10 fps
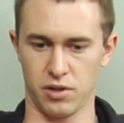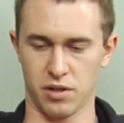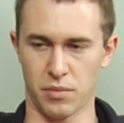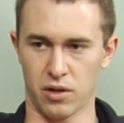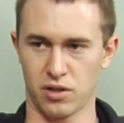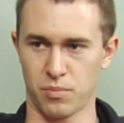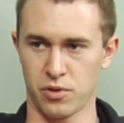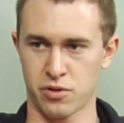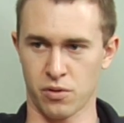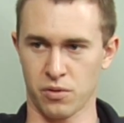We did mounted
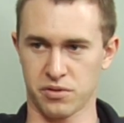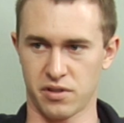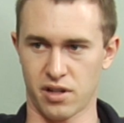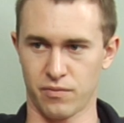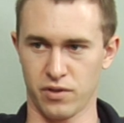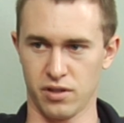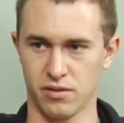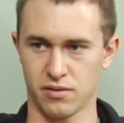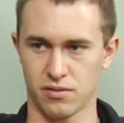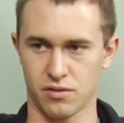patrols in
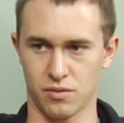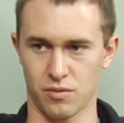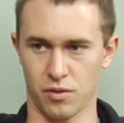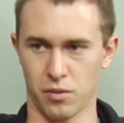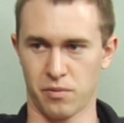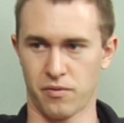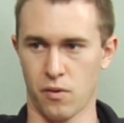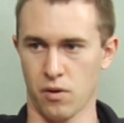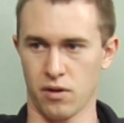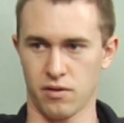Humvees, so a group of
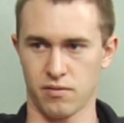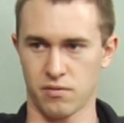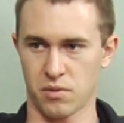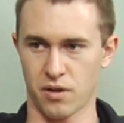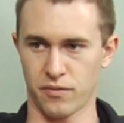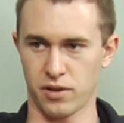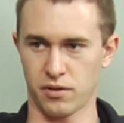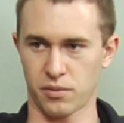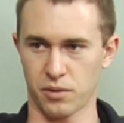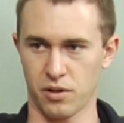4
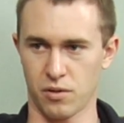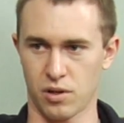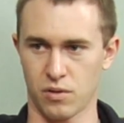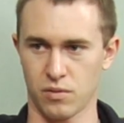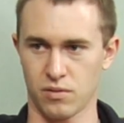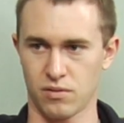Humvees would go out,